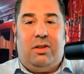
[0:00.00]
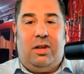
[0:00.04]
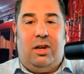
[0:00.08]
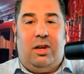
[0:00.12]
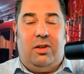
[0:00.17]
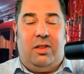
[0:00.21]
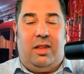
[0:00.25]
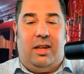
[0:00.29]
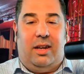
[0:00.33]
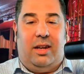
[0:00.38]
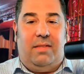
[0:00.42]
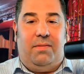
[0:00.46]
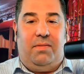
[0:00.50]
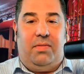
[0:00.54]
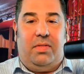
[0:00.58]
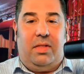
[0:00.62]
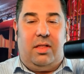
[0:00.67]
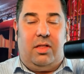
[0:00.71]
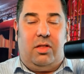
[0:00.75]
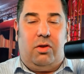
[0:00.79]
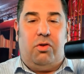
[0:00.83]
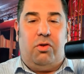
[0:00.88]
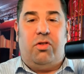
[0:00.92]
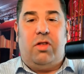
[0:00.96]
know that
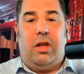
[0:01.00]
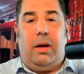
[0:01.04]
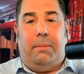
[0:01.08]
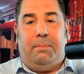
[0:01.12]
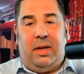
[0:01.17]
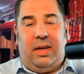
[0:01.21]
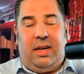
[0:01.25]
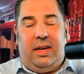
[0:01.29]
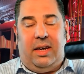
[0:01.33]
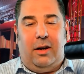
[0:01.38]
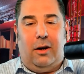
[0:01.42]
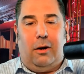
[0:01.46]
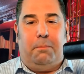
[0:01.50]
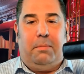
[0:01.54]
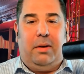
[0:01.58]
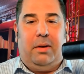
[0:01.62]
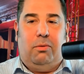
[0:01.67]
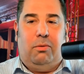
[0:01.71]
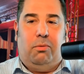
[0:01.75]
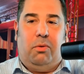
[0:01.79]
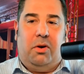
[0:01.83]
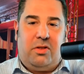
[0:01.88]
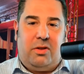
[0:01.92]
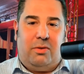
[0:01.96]
there's something here, but it
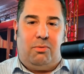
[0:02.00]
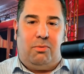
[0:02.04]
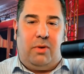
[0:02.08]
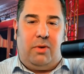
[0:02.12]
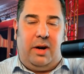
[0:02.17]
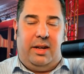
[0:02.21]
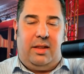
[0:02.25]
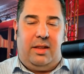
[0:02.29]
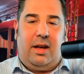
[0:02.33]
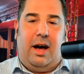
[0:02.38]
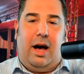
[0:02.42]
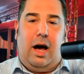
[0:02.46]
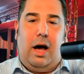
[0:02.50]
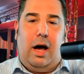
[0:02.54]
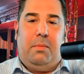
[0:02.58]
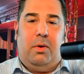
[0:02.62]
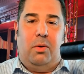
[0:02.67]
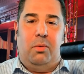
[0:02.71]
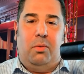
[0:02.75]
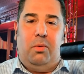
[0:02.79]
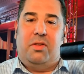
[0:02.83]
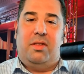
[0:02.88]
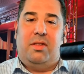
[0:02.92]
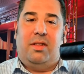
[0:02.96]
wasn't the right time. It
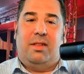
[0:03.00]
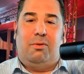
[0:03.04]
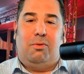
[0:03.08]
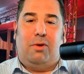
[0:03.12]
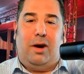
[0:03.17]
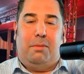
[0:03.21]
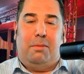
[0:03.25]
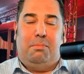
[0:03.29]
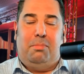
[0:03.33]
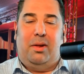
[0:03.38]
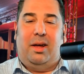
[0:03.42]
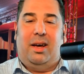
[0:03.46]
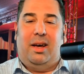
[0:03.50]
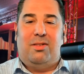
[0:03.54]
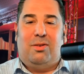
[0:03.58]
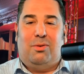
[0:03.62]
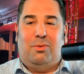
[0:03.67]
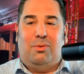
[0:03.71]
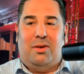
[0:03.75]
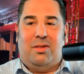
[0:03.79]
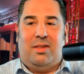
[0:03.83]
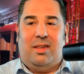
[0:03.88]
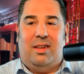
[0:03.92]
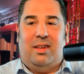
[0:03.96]
wasn't the right place. It
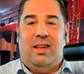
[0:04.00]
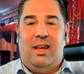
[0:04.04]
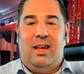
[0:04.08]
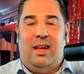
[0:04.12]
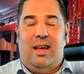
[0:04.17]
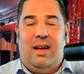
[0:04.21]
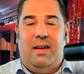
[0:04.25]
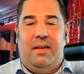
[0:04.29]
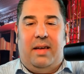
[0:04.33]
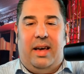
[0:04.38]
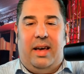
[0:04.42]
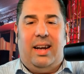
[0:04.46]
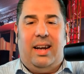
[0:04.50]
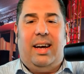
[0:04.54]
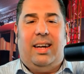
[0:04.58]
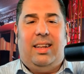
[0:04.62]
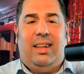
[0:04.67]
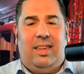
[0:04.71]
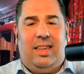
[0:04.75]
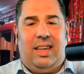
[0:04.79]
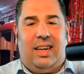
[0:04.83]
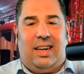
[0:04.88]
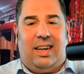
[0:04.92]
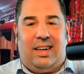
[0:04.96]
wasn't, and I
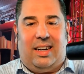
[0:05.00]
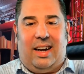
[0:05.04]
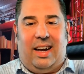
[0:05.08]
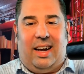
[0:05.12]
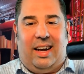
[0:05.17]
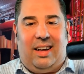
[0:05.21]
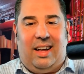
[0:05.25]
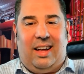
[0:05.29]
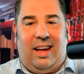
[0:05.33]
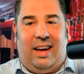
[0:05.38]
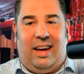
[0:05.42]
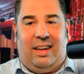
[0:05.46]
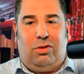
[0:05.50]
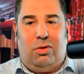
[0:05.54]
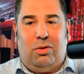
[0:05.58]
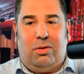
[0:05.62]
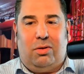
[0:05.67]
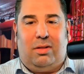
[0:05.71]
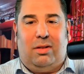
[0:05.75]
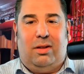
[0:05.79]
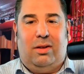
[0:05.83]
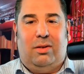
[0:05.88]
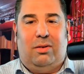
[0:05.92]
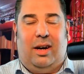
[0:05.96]
did it. I took
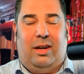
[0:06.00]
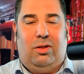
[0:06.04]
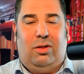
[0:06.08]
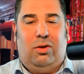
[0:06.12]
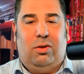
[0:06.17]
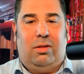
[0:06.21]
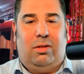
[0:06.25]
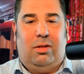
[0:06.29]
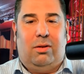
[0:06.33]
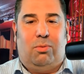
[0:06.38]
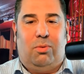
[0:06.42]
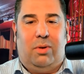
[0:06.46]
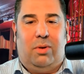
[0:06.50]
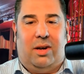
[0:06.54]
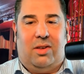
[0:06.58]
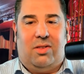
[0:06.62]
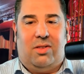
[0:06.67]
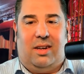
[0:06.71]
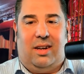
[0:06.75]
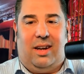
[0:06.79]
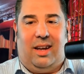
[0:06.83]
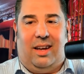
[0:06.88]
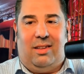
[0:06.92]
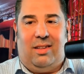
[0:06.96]
the risk,
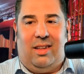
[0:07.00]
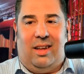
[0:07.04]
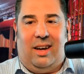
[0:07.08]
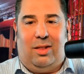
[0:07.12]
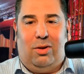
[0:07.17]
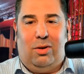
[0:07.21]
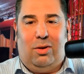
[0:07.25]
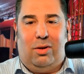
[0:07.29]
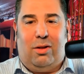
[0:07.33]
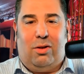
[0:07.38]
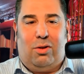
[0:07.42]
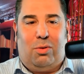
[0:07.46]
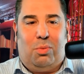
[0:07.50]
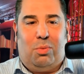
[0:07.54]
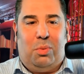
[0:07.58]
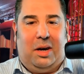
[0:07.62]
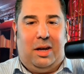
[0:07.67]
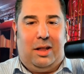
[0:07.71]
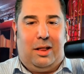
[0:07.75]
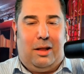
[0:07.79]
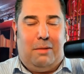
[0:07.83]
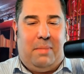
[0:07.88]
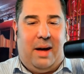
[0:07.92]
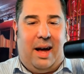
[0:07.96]
and I took the swing
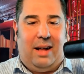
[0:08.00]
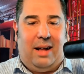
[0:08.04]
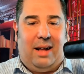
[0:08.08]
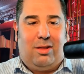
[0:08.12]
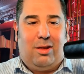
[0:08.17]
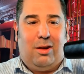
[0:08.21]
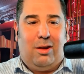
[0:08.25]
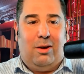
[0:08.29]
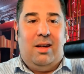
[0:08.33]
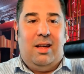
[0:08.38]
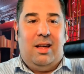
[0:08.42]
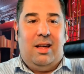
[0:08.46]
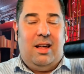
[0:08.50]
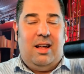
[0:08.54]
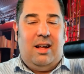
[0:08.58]
at the bat. So